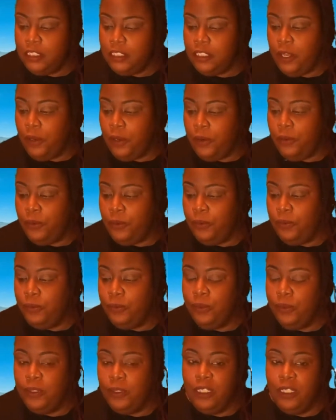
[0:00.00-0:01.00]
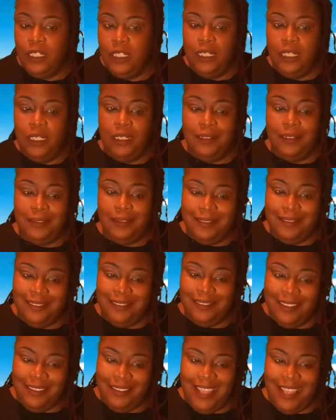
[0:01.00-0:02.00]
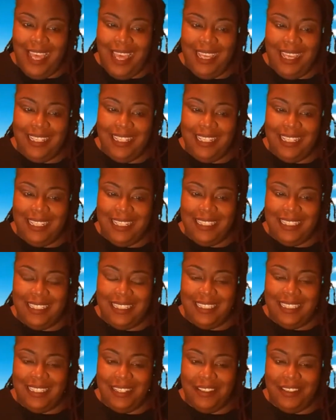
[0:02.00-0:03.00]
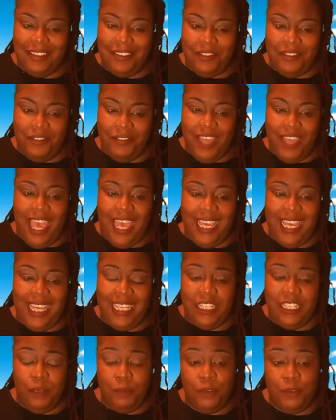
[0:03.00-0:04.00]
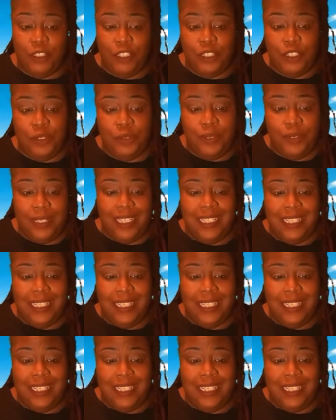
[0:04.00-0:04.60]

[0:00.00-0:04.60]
So that is that. And number two